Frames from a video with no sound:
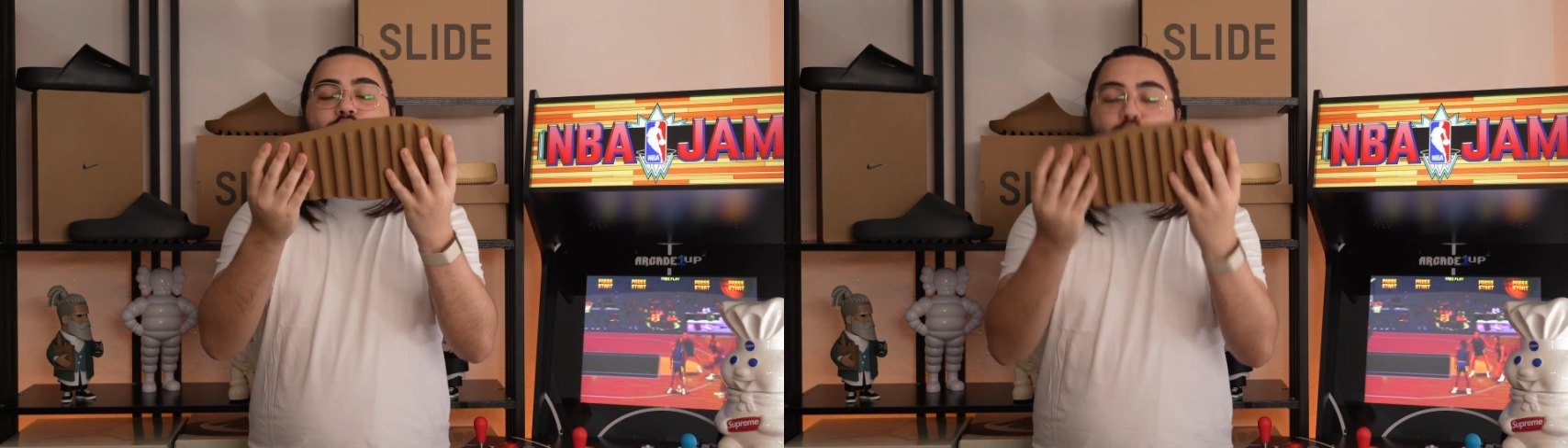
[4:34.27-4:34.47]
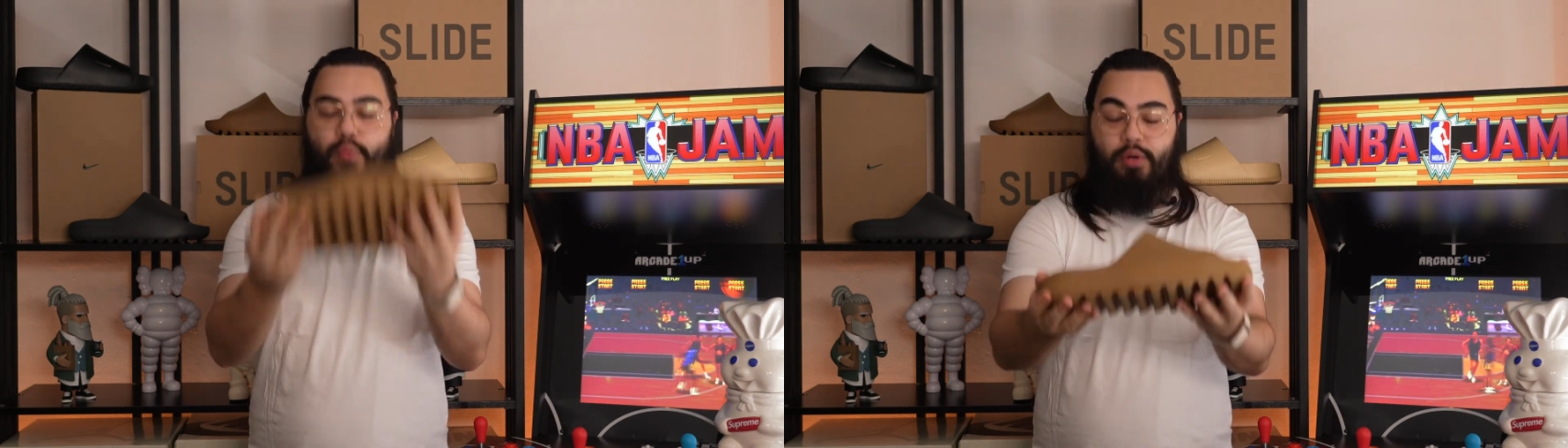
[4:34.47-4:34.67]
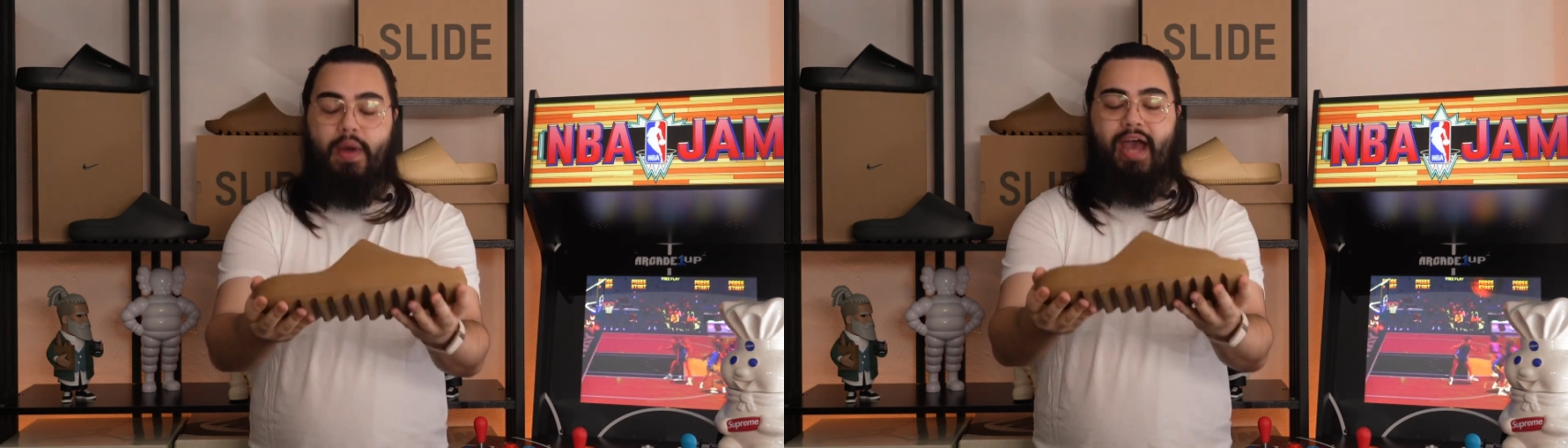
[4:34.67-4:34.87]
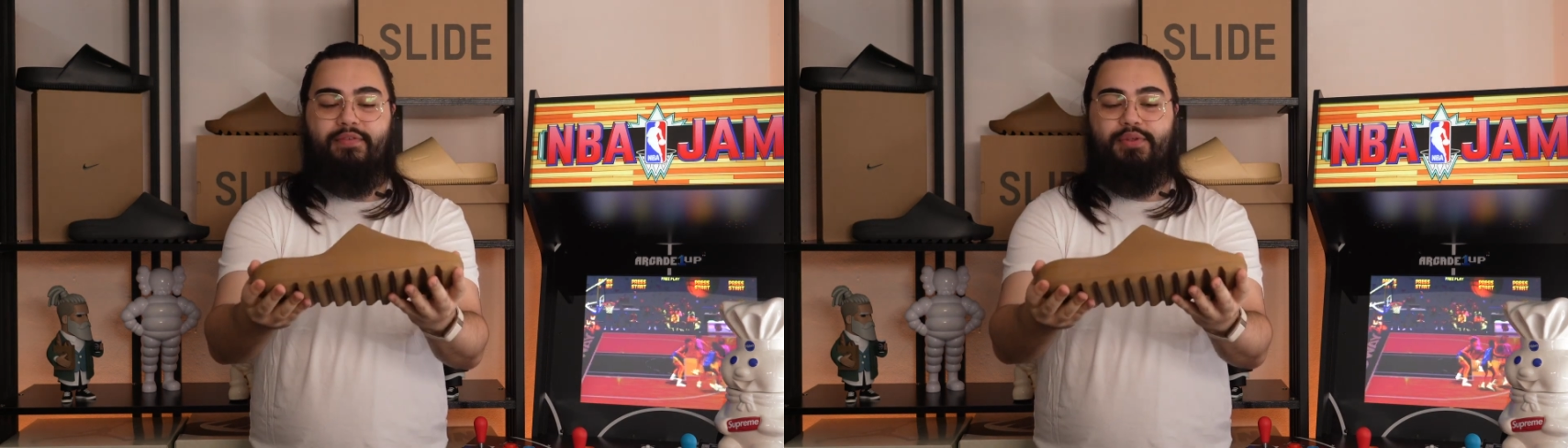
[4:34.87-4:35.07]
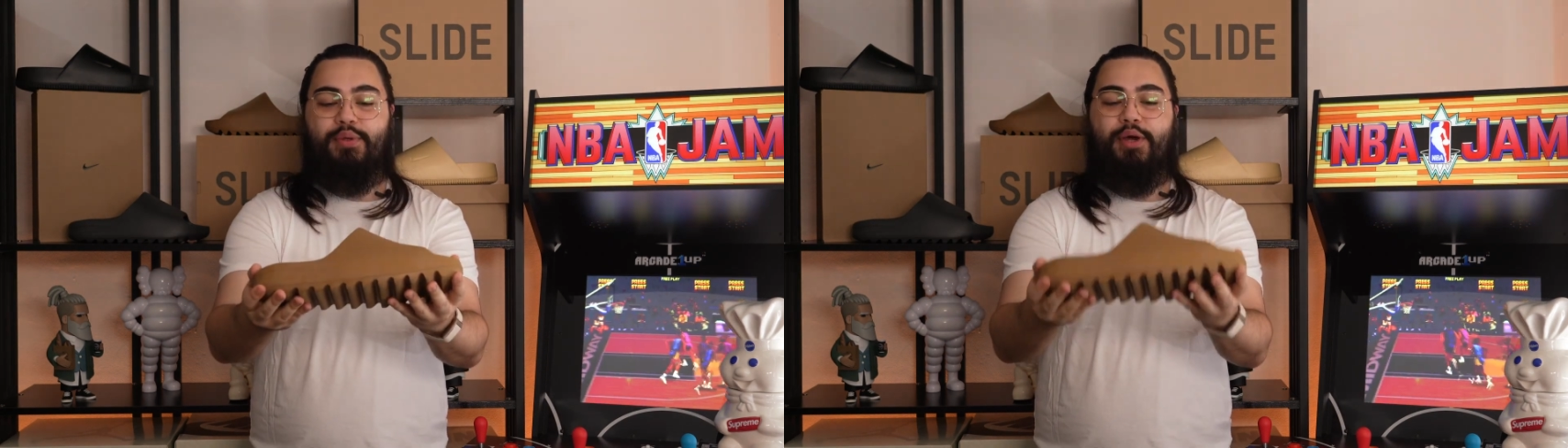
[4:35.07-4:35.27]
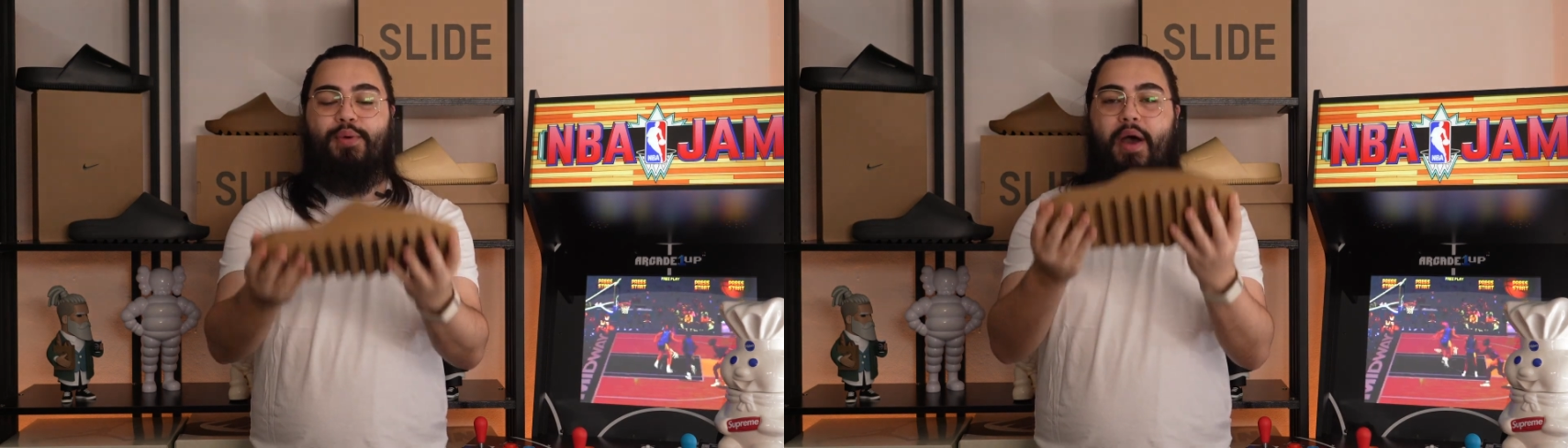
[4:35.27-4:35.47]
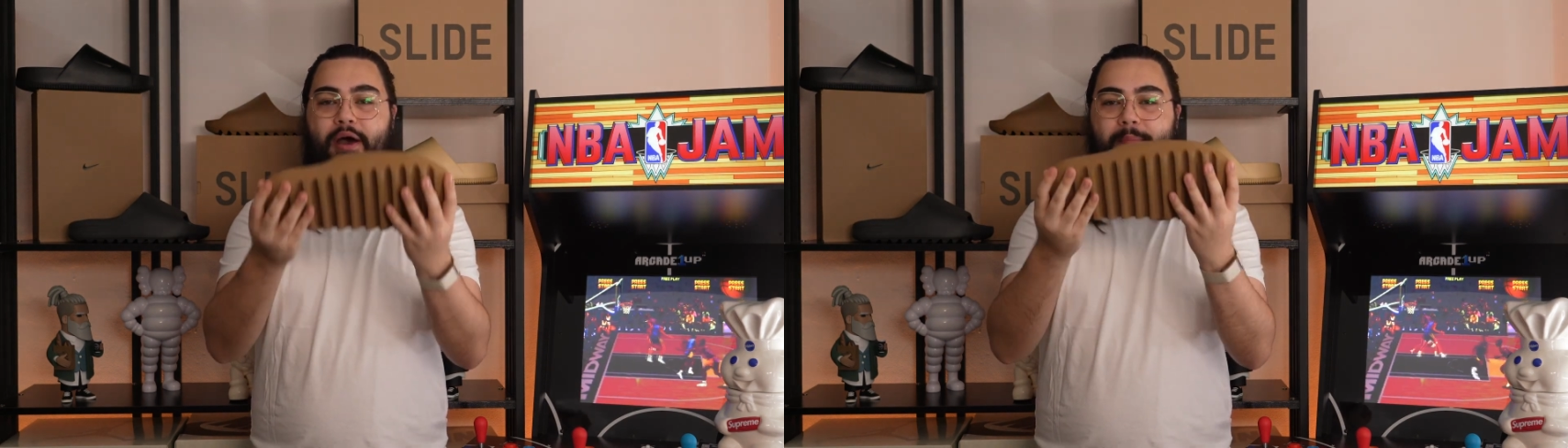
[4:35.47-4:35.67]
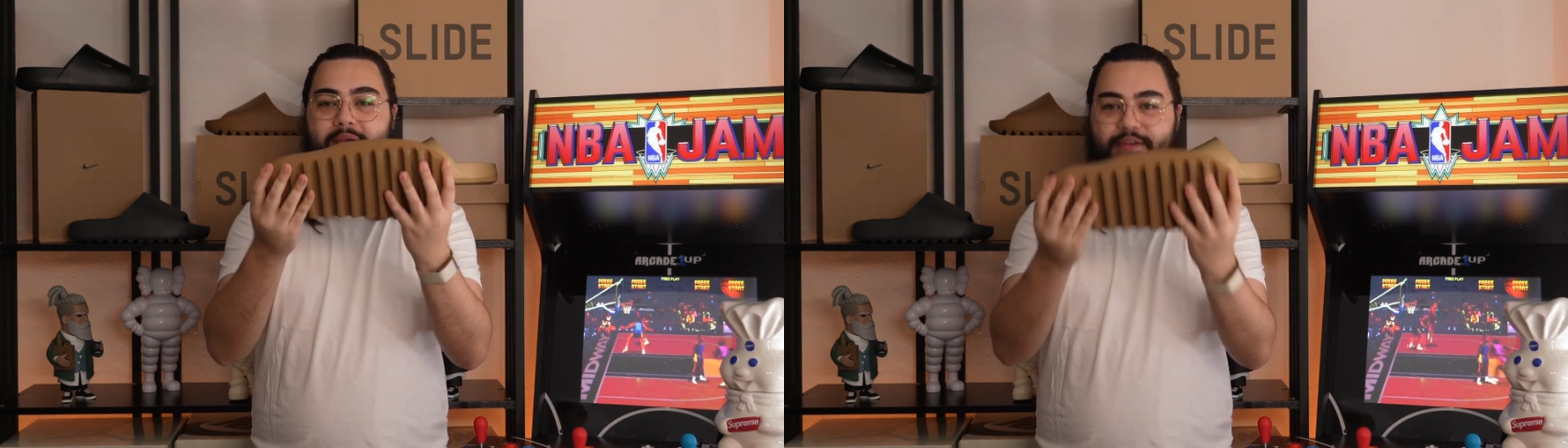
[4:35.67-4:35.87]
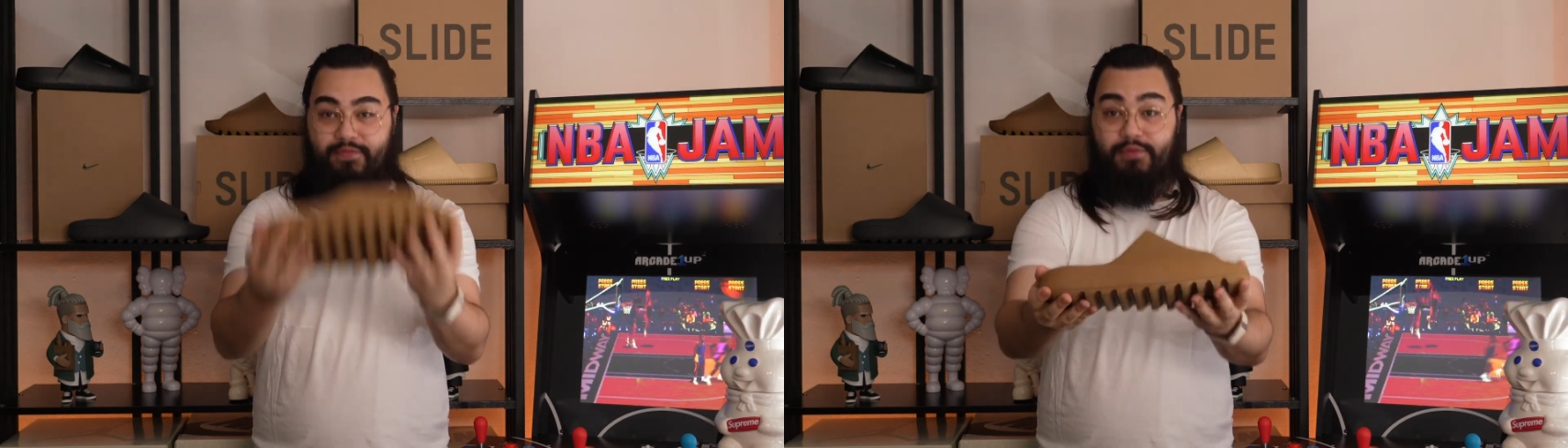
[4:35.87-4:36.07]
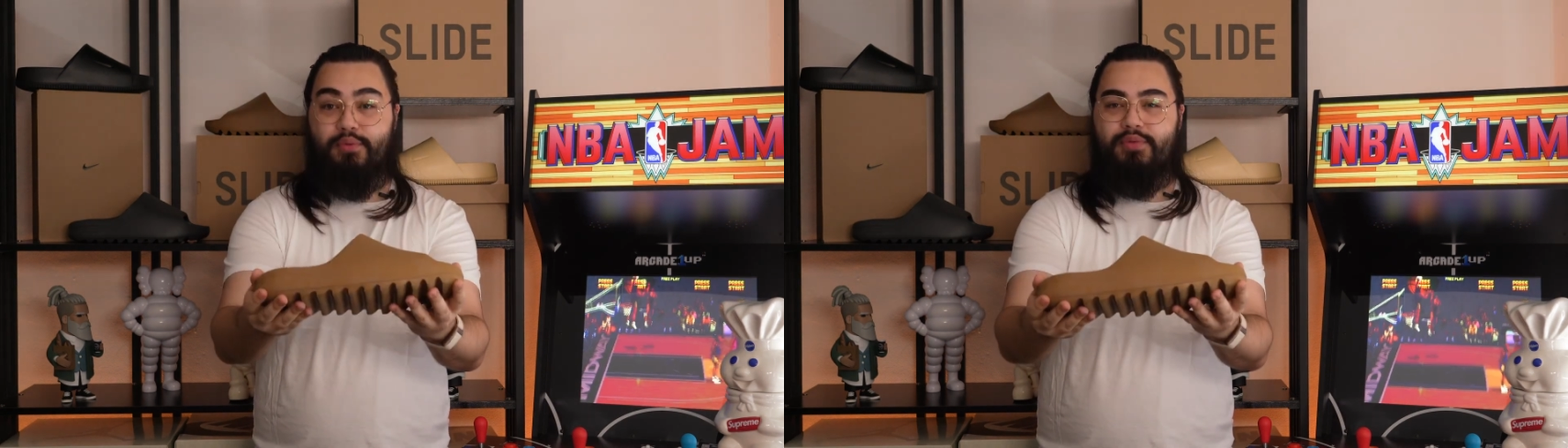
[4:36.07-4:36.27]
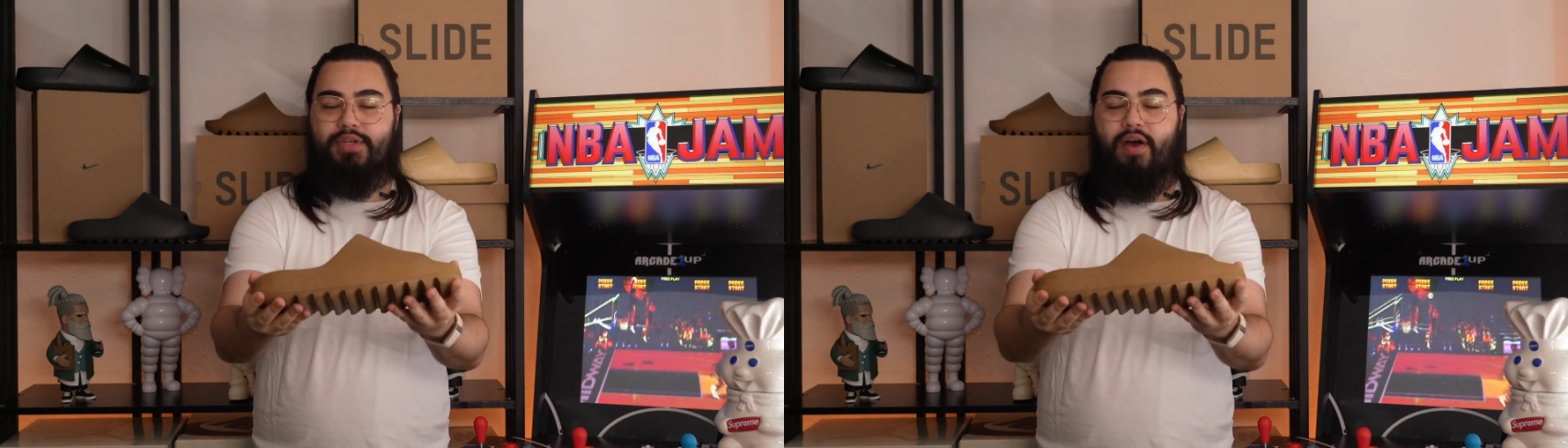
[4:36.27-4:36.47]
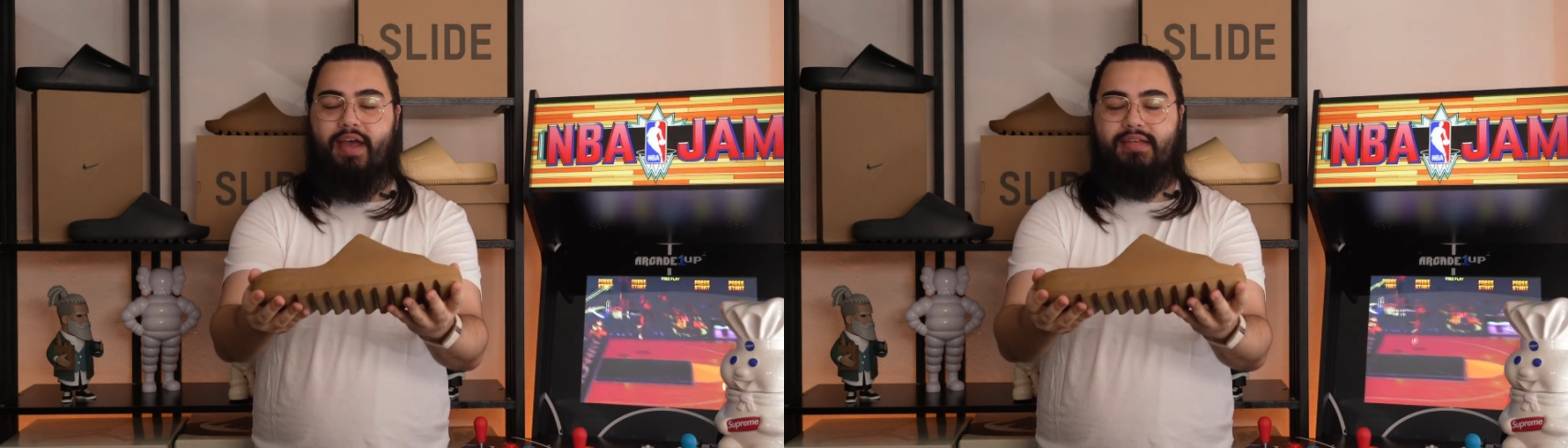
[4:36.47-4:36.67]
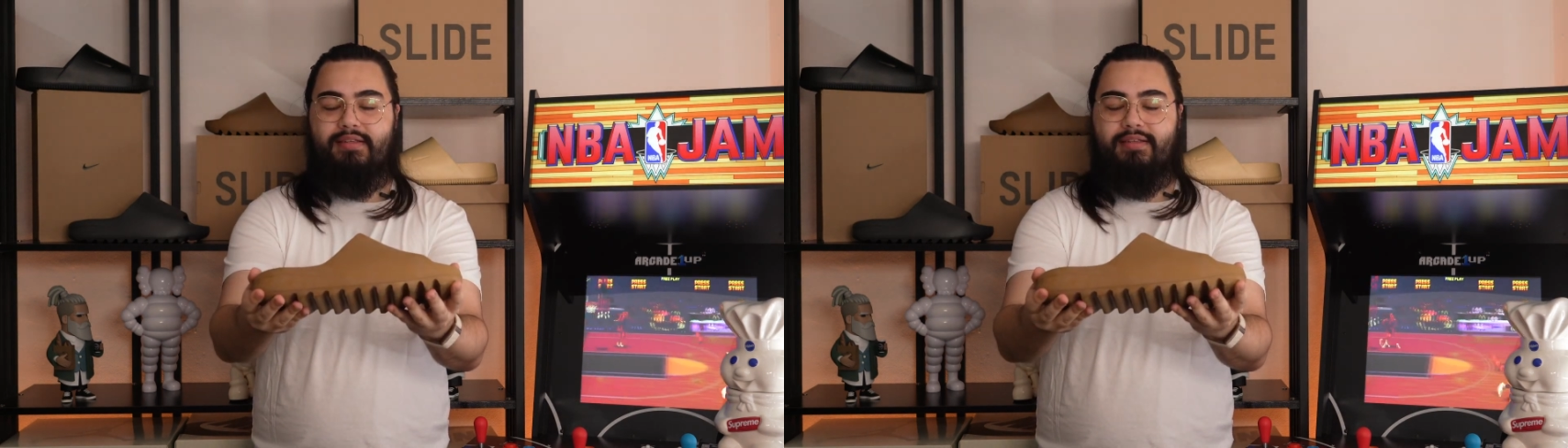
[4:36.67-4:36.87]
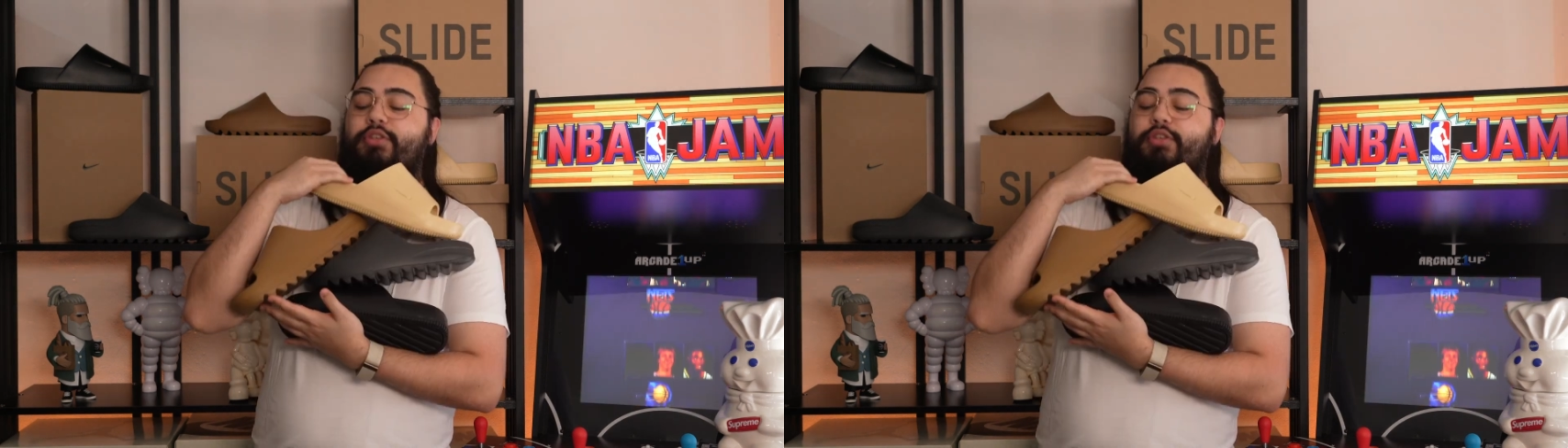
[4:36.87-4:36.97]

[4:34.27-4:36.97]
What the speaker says: You will have to go up a full size.